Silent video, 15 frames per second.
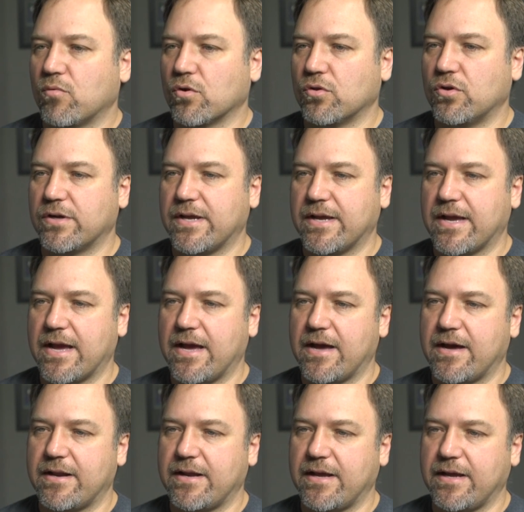We're looking
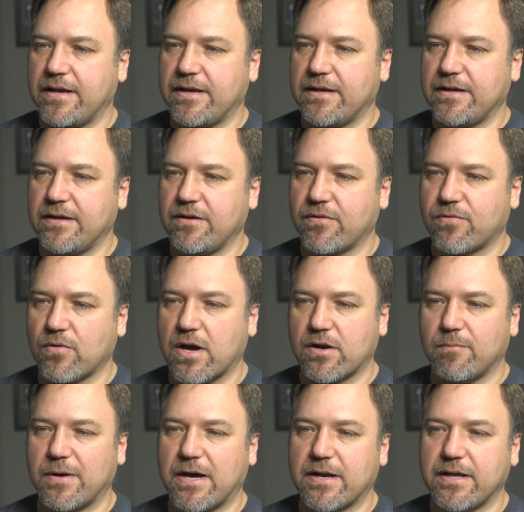at a
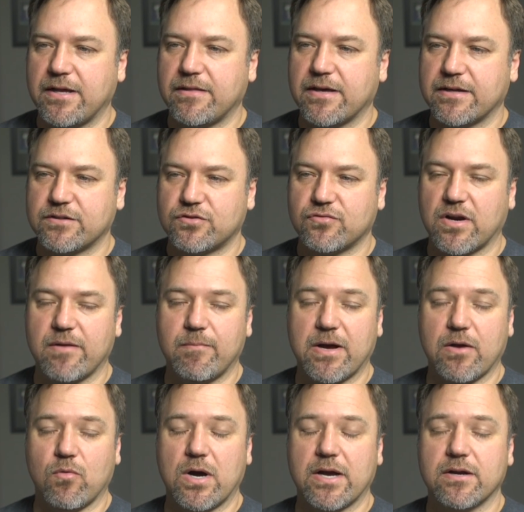throttle body that's
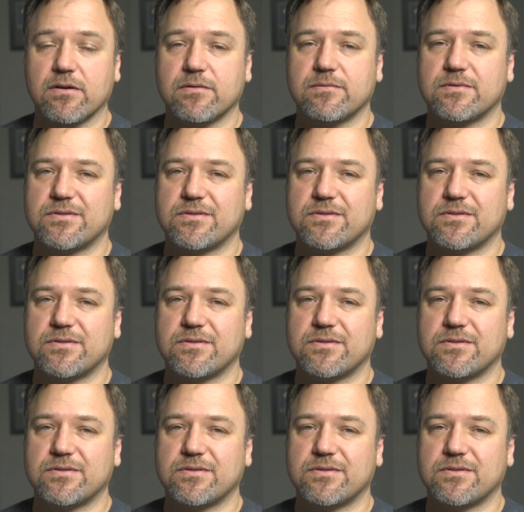drive-by-wire,